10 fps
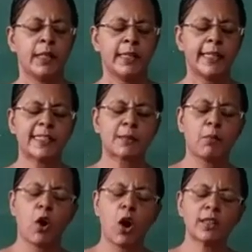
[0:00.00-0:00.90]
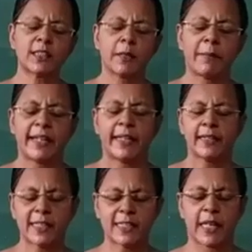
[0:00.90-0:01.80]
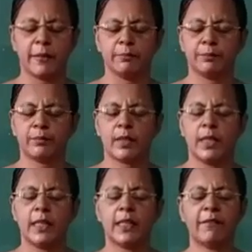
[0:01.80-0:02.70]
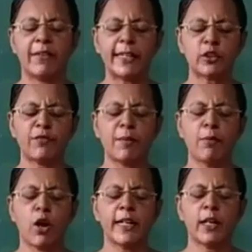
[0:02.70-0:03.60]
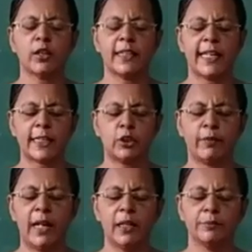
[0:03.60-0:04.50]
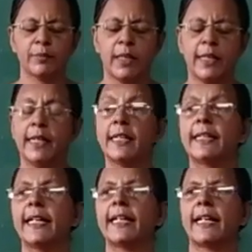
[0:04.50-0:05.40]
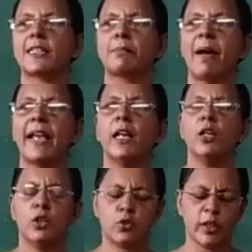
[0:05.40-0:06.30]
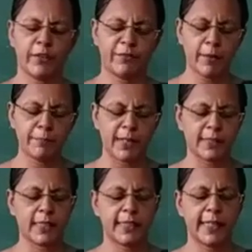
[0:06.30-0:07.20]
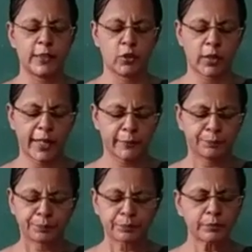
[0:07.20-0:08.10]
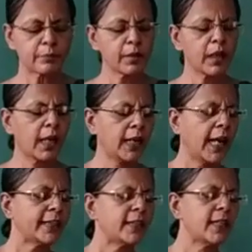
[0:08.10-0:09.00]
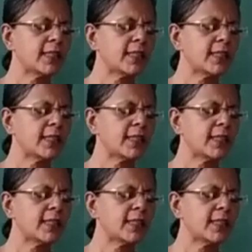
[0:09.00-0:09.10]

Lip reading: its mass remaining the same. The weight of a body on the earth will decrease by 25%. Okay. Like